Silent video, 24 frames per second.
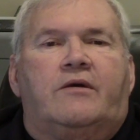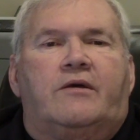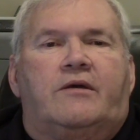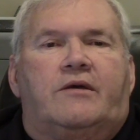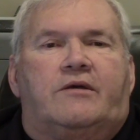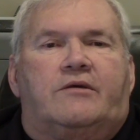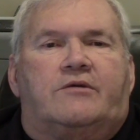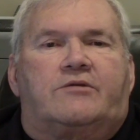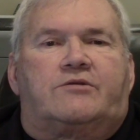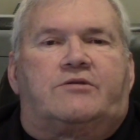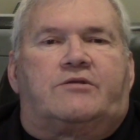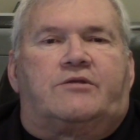
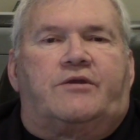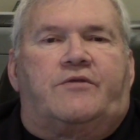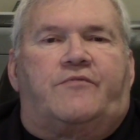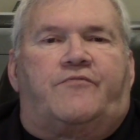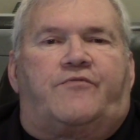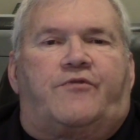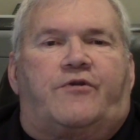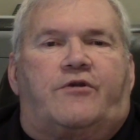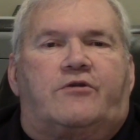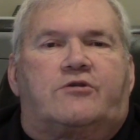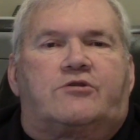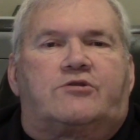is the
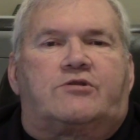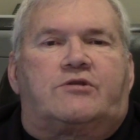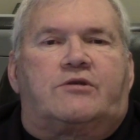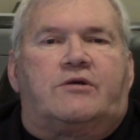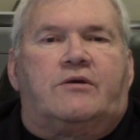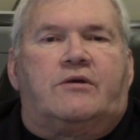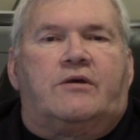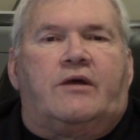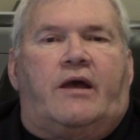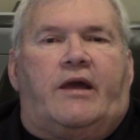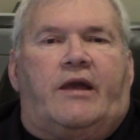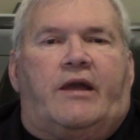first
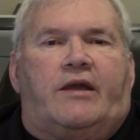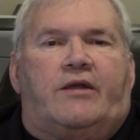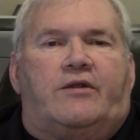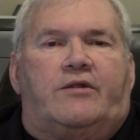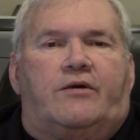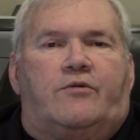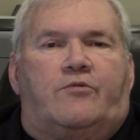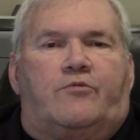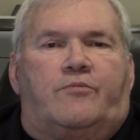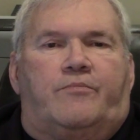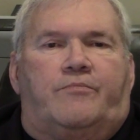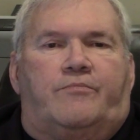aid
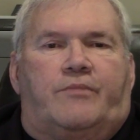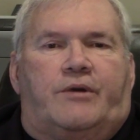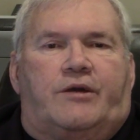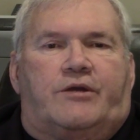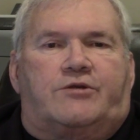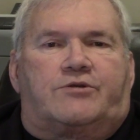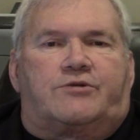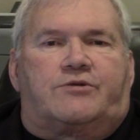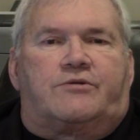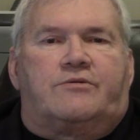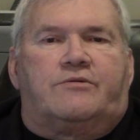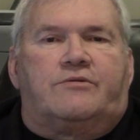
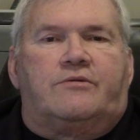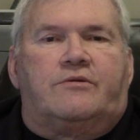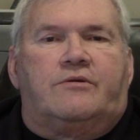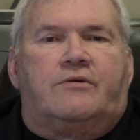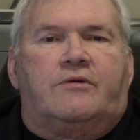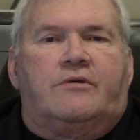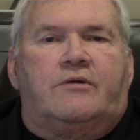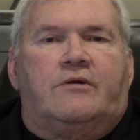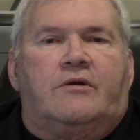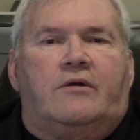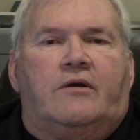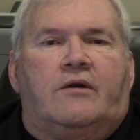measure,
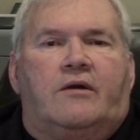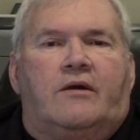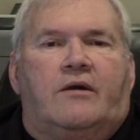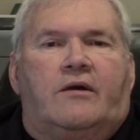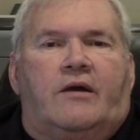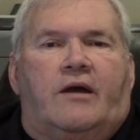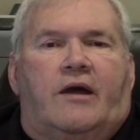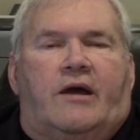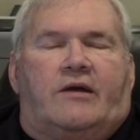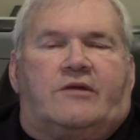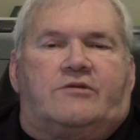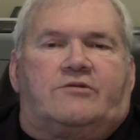
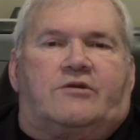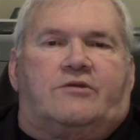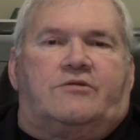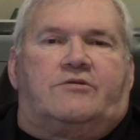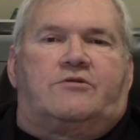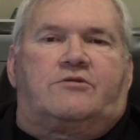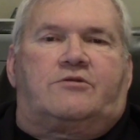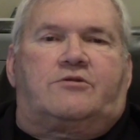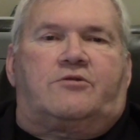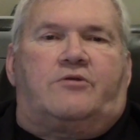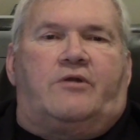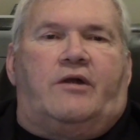as it
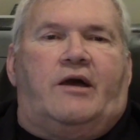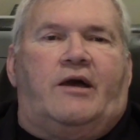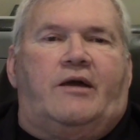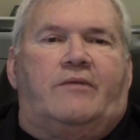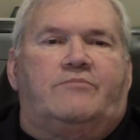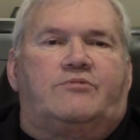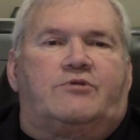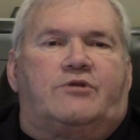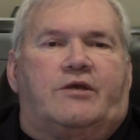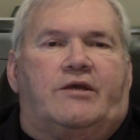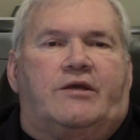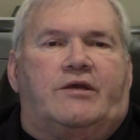
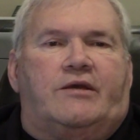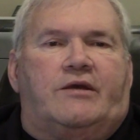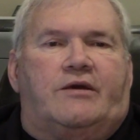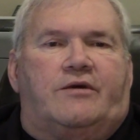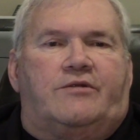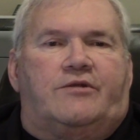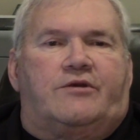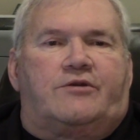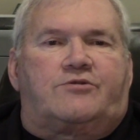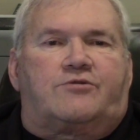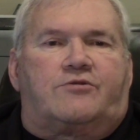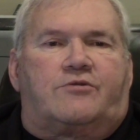describes the
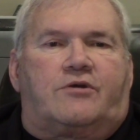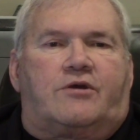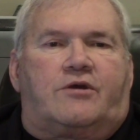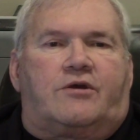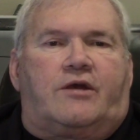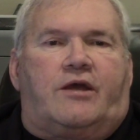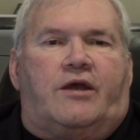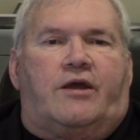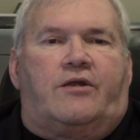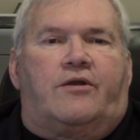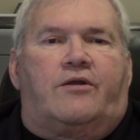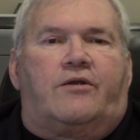initial
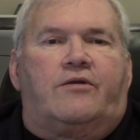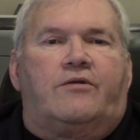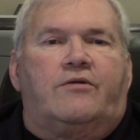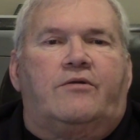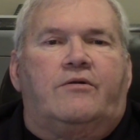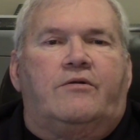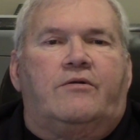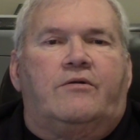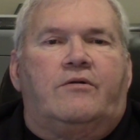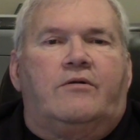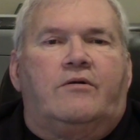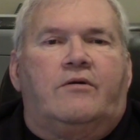care
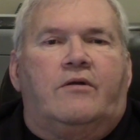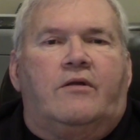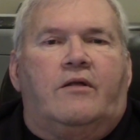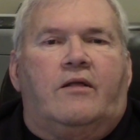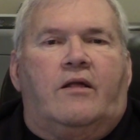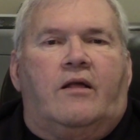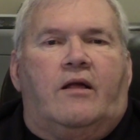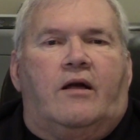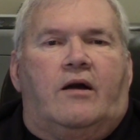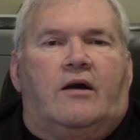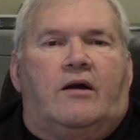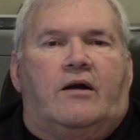
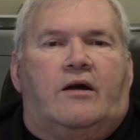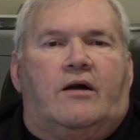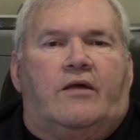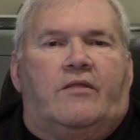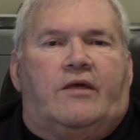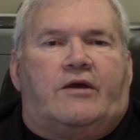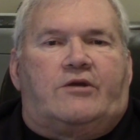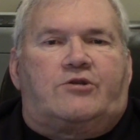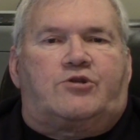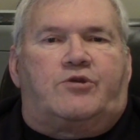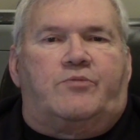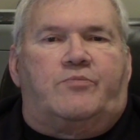
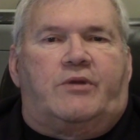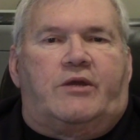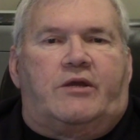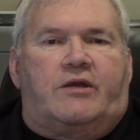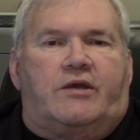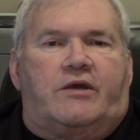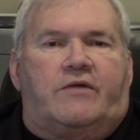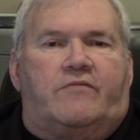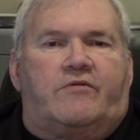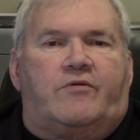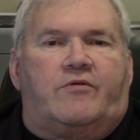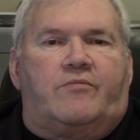that should be
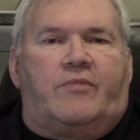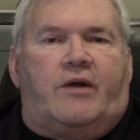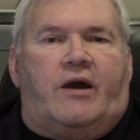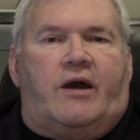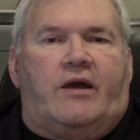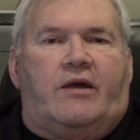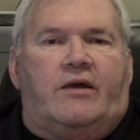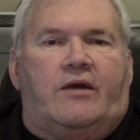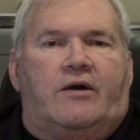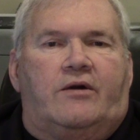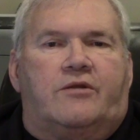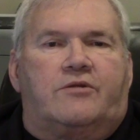given
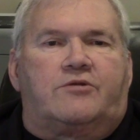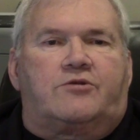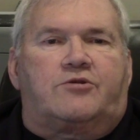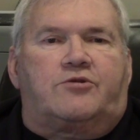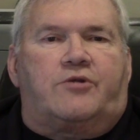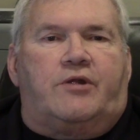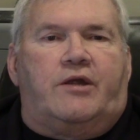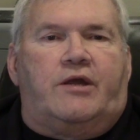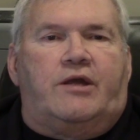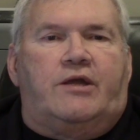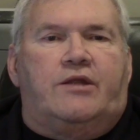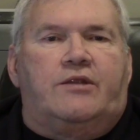by
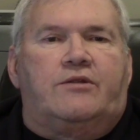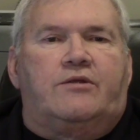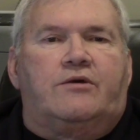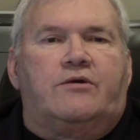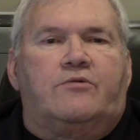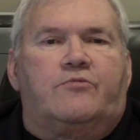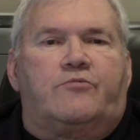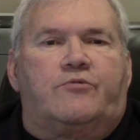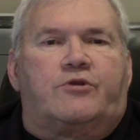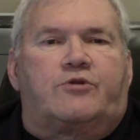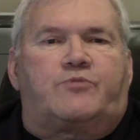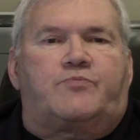untrained
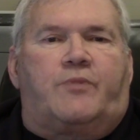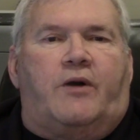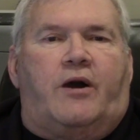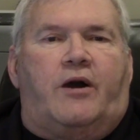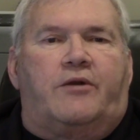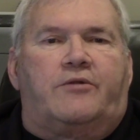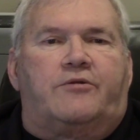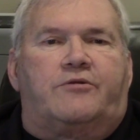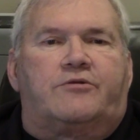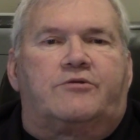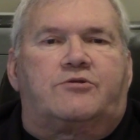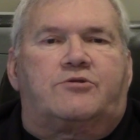
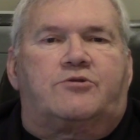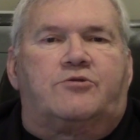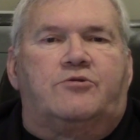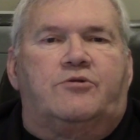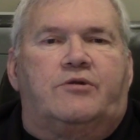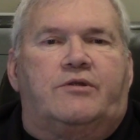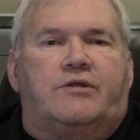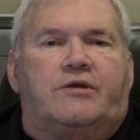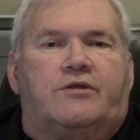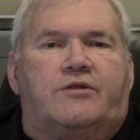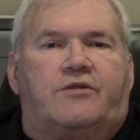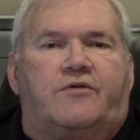responders to
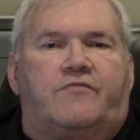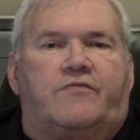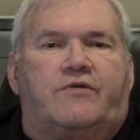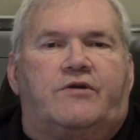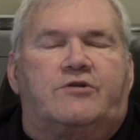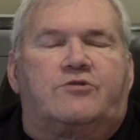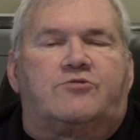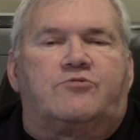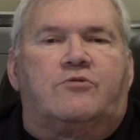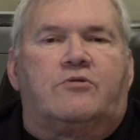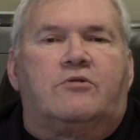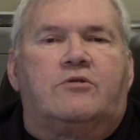an
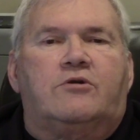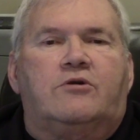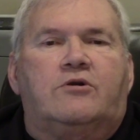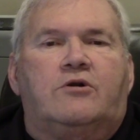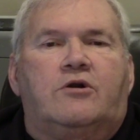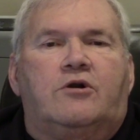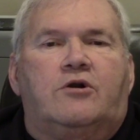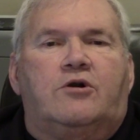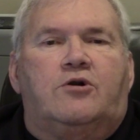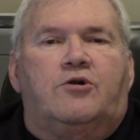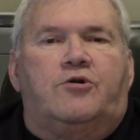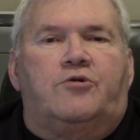individual
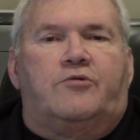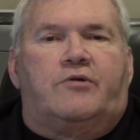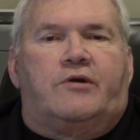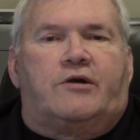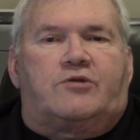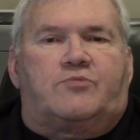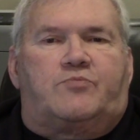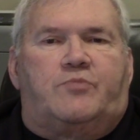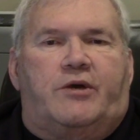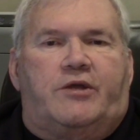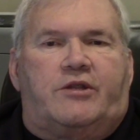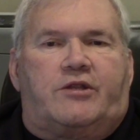who
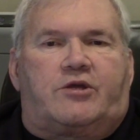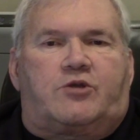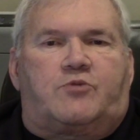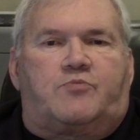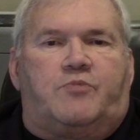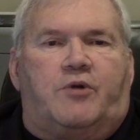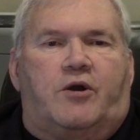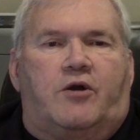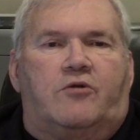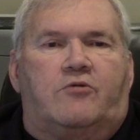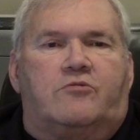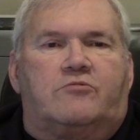has been
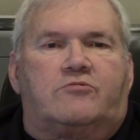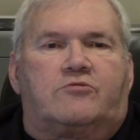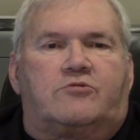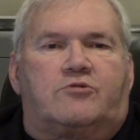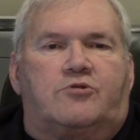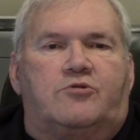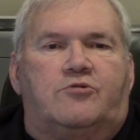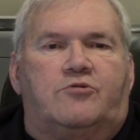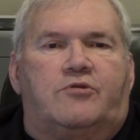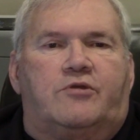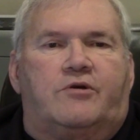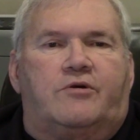exposed
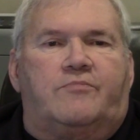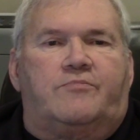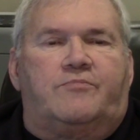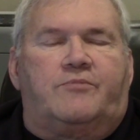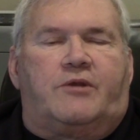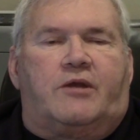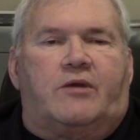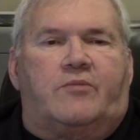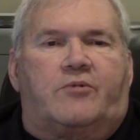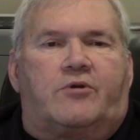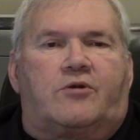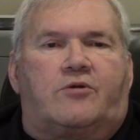to the
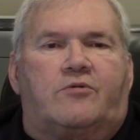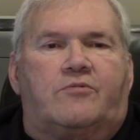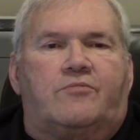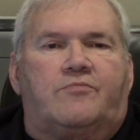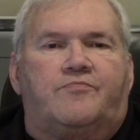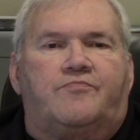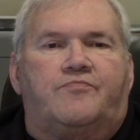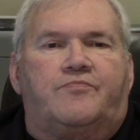chemical.